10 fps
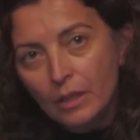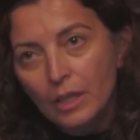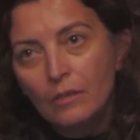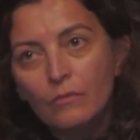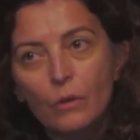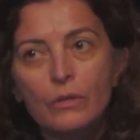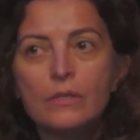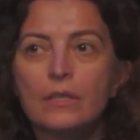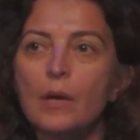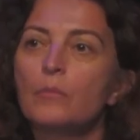
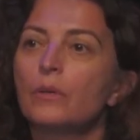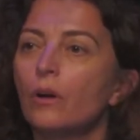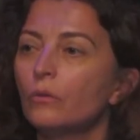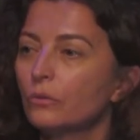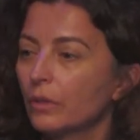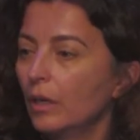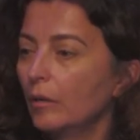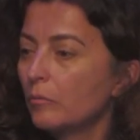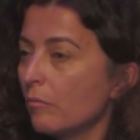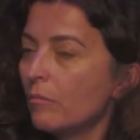invokes a number of
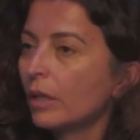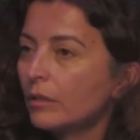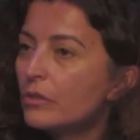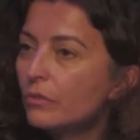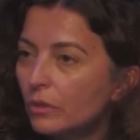modernist